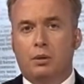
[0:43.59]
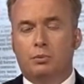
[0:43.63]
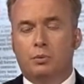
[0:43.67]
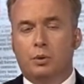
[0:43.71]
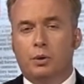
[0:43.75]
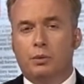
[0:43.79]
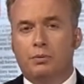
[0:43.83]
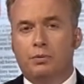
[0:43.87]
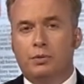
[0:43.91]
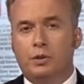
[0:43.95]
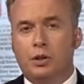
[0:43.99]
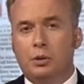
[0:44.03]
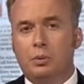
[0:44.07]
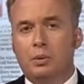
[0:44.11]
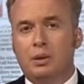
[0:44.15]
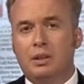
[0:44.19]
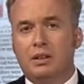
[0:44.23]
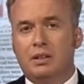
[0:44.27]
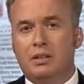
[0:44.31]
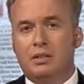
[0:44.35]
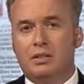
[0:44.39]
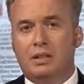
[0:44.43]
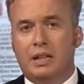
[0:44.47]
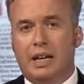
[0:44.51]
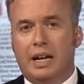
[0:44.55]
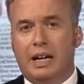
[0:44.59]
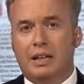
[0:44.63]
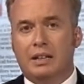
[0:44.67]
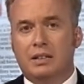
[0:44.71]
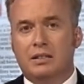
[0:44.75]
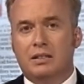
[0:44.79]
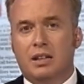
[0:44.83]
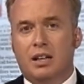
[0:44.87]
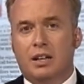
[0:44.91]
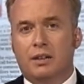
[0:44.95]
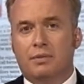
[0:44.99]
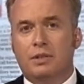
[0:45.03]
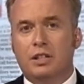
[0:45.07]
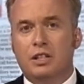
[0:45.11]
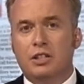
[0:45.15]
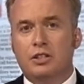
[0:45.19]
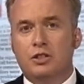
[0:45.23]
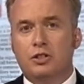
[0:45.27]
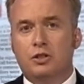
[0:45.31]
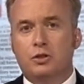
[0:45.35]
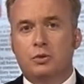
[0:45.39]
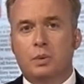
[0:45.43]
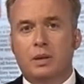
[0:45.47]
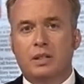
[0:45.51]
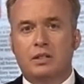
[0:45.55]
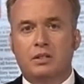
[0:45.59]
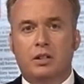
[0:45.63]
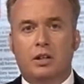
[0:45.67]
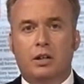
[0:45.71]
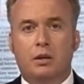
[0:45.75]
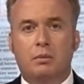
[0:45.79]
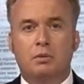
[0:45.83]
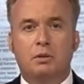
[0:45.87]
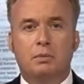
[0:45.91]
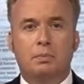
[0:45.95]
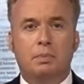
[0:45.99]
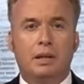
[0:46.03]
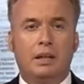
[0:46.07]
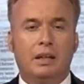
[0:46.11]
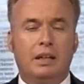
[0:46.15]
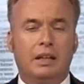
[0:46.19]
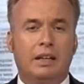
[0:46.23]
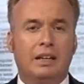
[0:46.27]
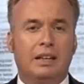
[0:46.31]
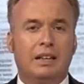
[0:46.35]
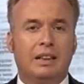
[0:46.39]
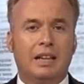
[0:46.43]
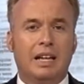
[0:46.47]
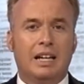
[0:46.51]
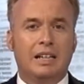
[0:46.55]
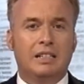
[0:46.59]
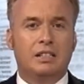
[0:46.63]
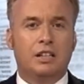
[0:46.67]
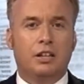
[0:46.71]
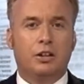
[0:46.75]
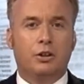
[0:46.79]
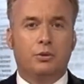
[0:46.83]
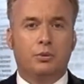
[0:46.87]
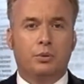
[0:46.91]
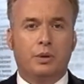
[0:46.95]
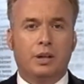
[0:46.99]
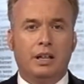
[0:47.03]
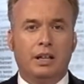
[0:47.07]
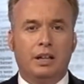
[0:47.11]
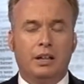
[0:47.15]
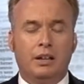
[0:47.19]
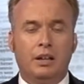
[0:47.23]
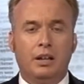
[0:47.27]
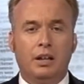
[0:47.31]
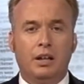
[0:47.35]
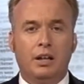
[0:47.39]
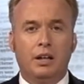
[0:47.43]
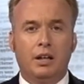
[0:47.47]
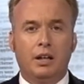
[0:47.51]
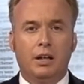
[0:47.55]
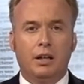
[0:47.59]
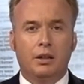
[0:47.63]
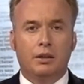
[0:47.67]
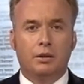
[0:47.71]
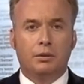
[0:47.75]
reviewing the status of the Swiss Arms PE Classic Green. The